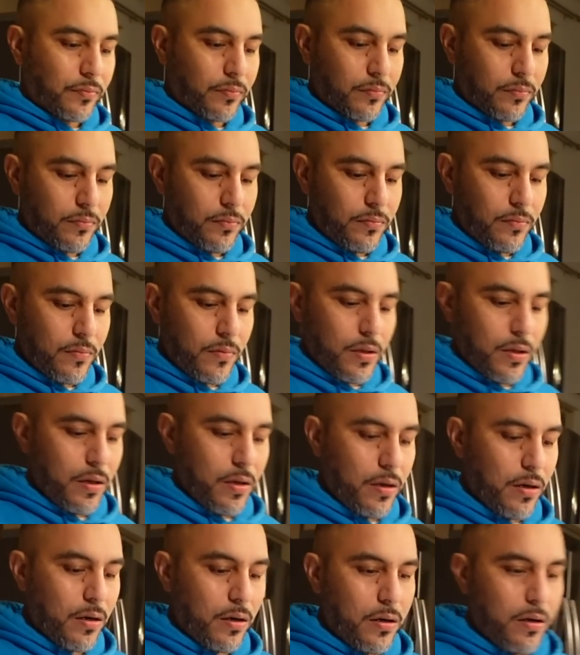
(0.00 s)
is
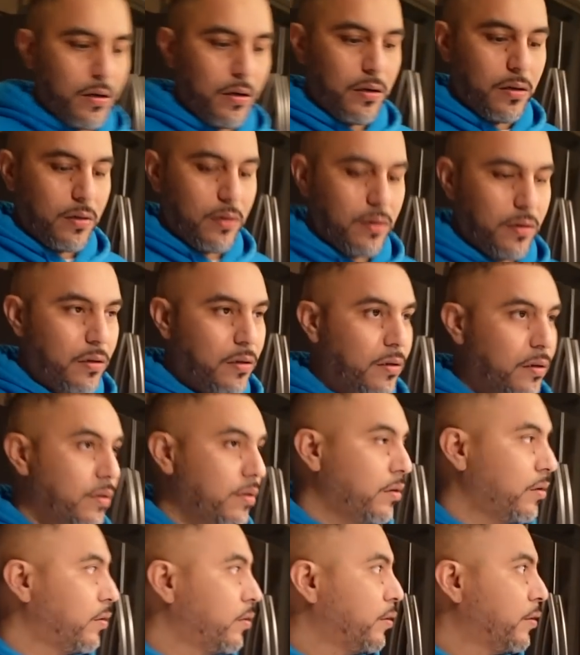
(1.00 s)
that? This is
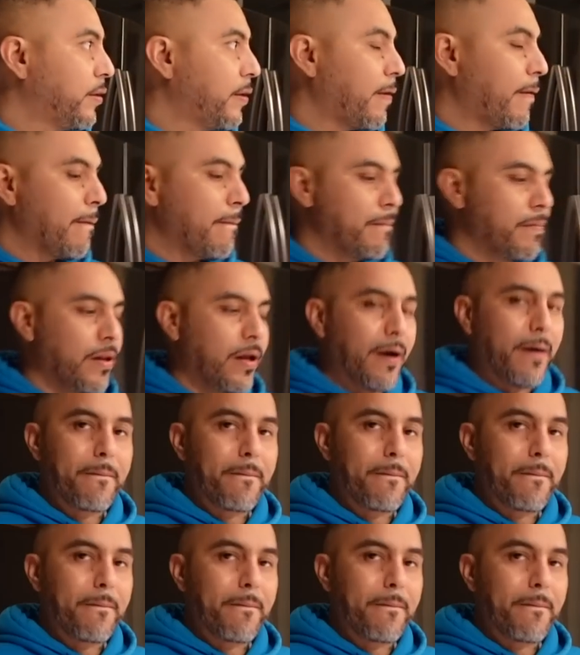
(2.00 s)
dead. Look.